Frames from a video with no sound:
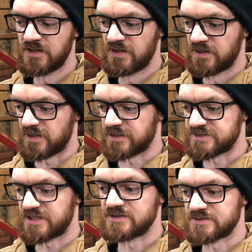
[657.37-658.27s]
I
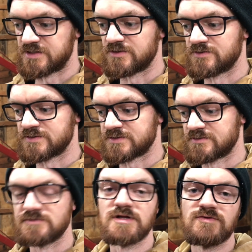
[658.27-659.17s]
changed those
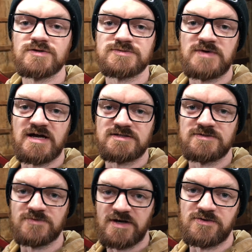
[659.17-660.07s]
lowers back to the
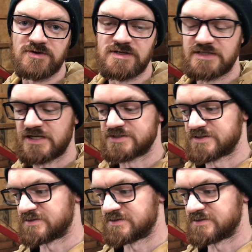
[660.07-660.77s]
right orientation,